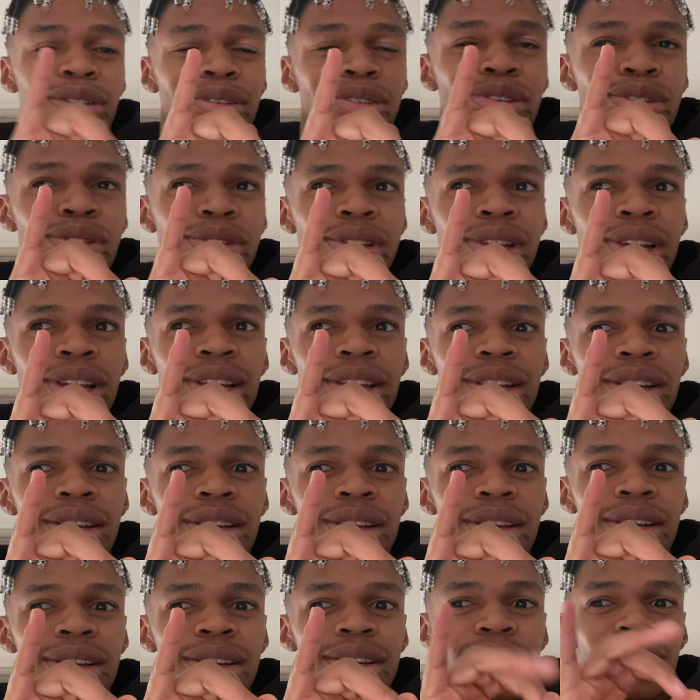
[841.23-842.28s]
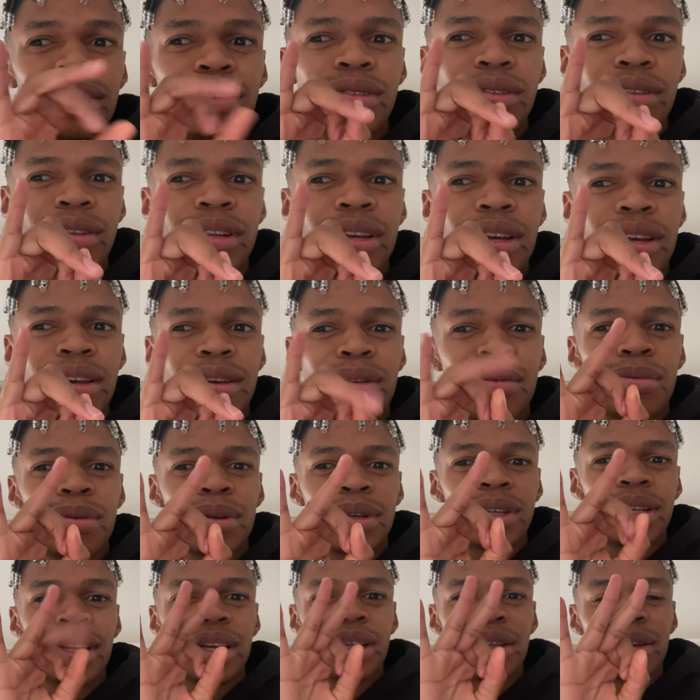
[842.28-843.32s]
on Tuesday,
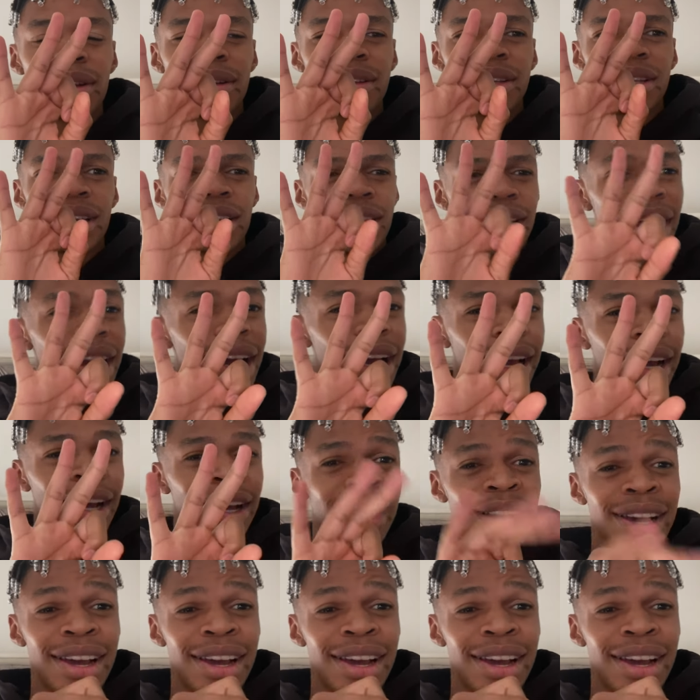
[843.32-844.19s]
Wednesday, Thursday. Yeah.